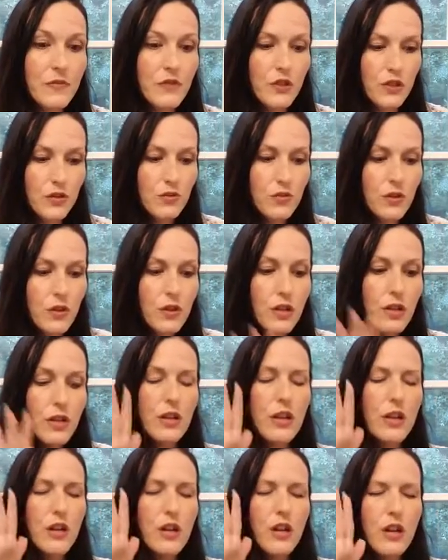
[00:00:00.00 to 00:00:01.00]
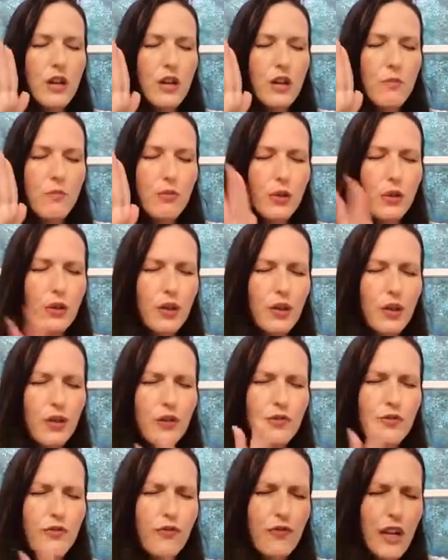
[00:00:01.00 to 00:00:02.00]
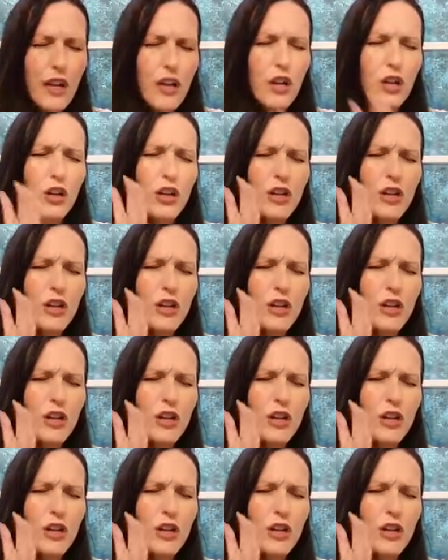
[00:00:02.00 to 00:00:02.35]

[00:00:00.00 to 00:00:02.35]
Do not put your fear